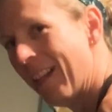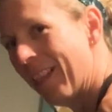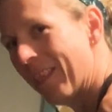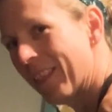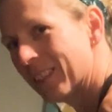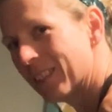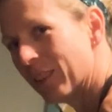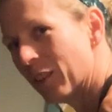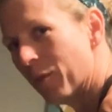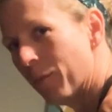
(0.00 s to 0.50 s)

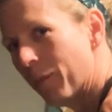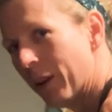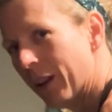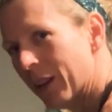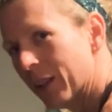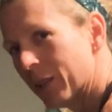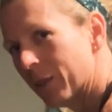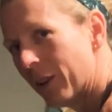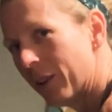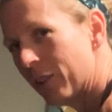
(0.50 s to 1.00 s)
This is your
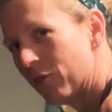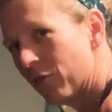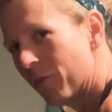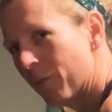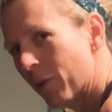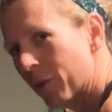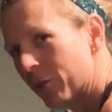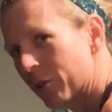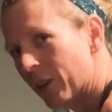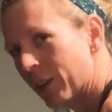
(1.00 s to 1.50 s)
biggest range of
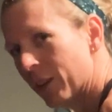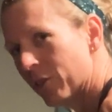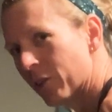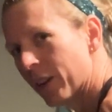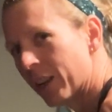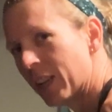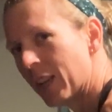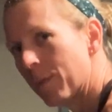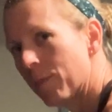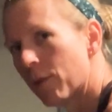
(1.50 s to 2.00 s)
motion.
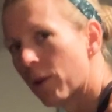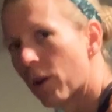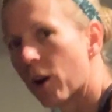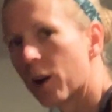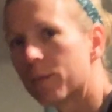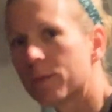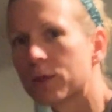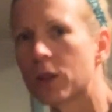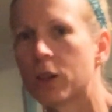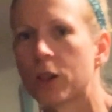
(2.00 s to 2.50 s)
Try to keep your
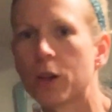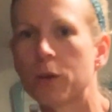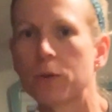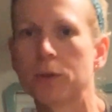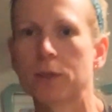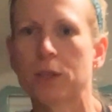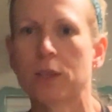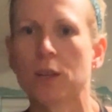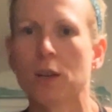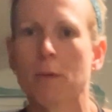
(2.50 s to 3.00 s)
arms
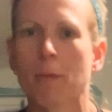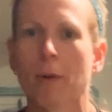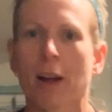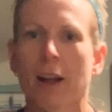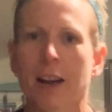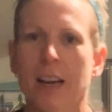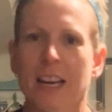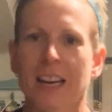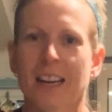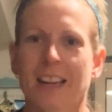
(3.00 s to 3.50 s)
close to your
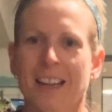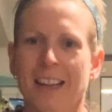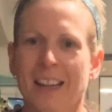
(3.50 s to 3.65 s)
body.